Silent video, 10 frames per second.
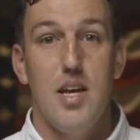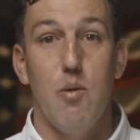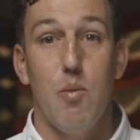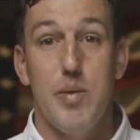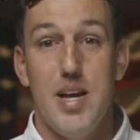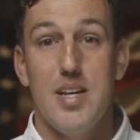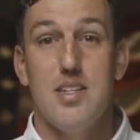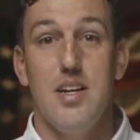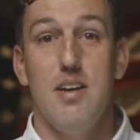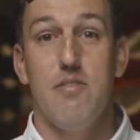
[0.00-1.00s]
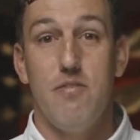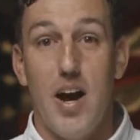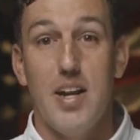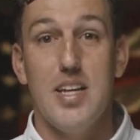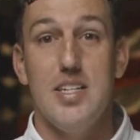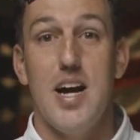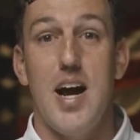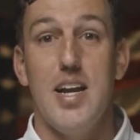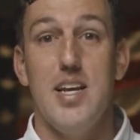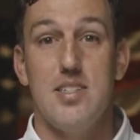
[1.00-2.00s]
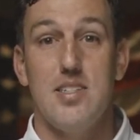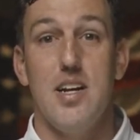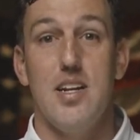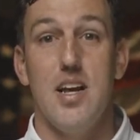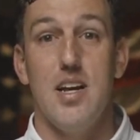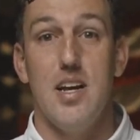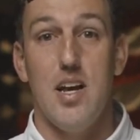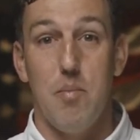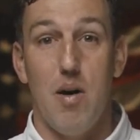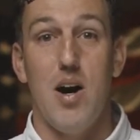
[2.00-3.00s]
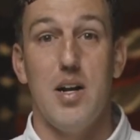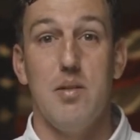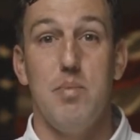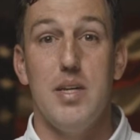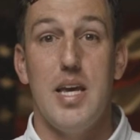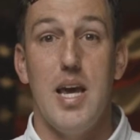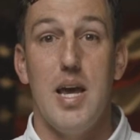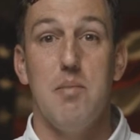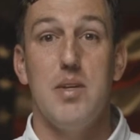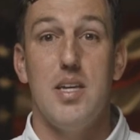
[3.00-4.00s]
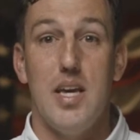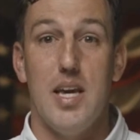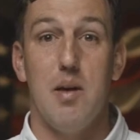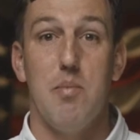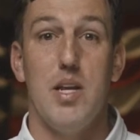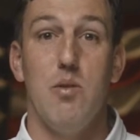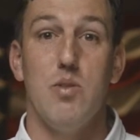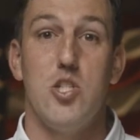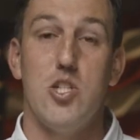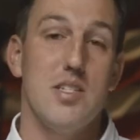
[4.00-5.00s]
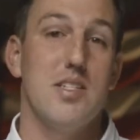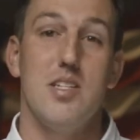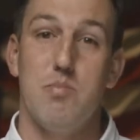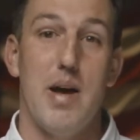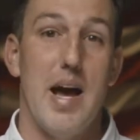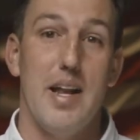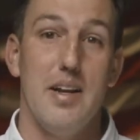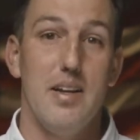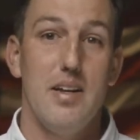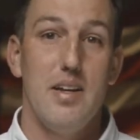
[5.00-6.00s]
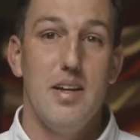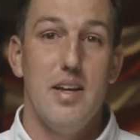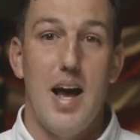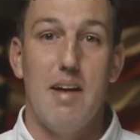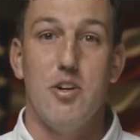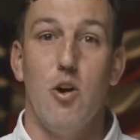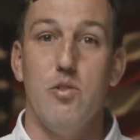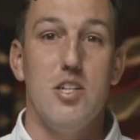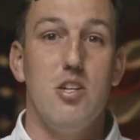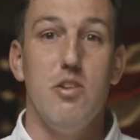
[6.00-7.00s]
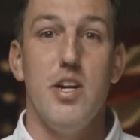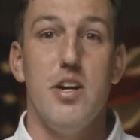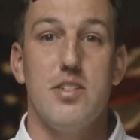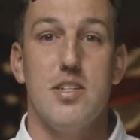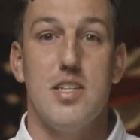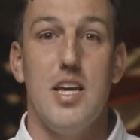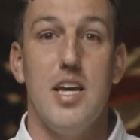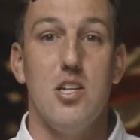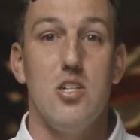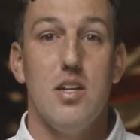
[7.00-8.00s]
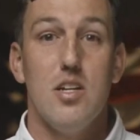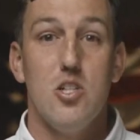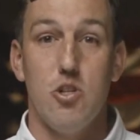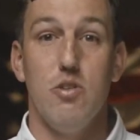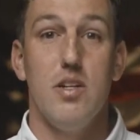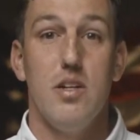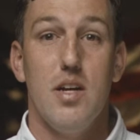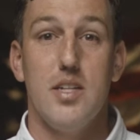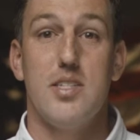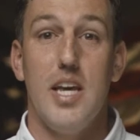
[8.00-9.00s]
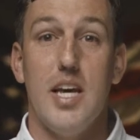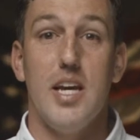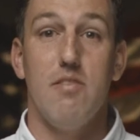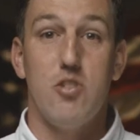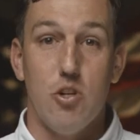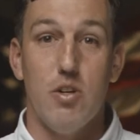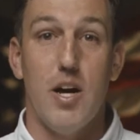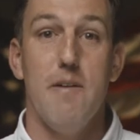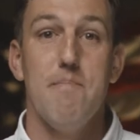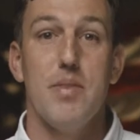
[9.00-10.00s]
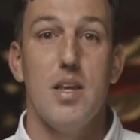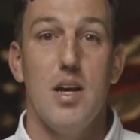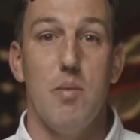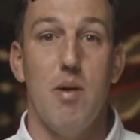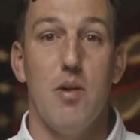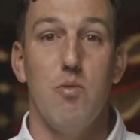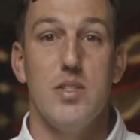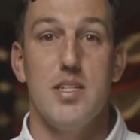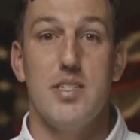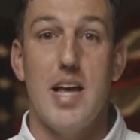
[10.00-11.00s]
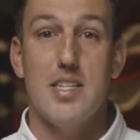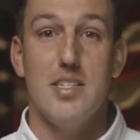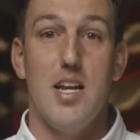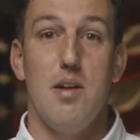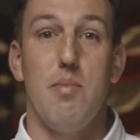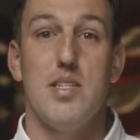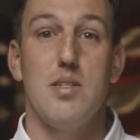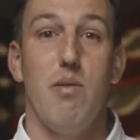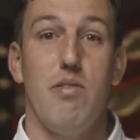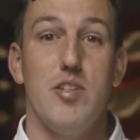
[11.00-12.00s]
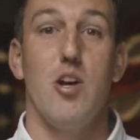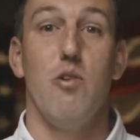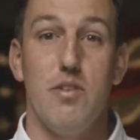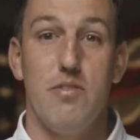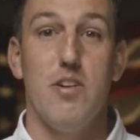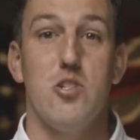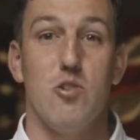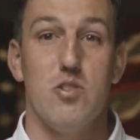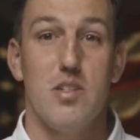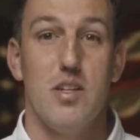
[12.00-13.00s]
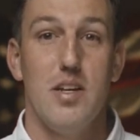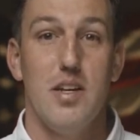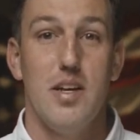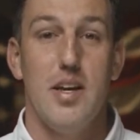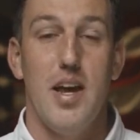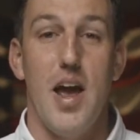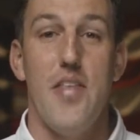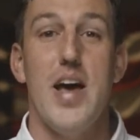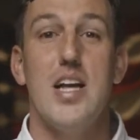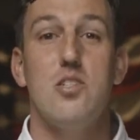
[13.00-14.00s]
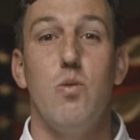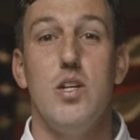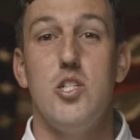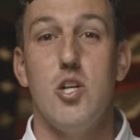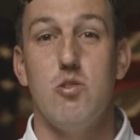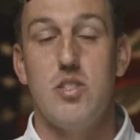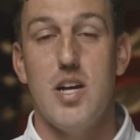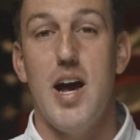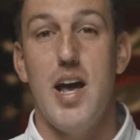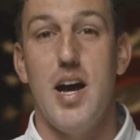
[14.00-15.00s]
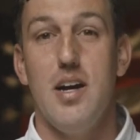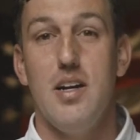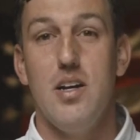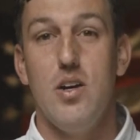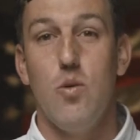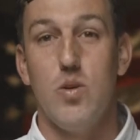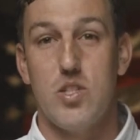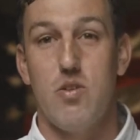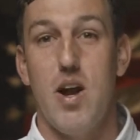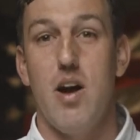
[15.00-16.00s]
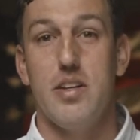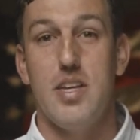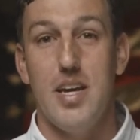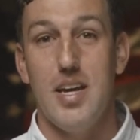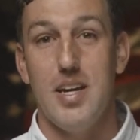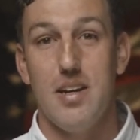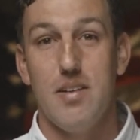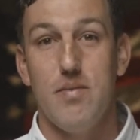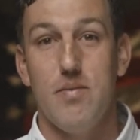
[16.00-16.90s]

And when Manasseh finally died, his son Amon became king, but he was just as bad. After only two years as king, Jude, as king of Judah, Amon was assassinated by some of his own officials. And that's when Josiah was crowned king.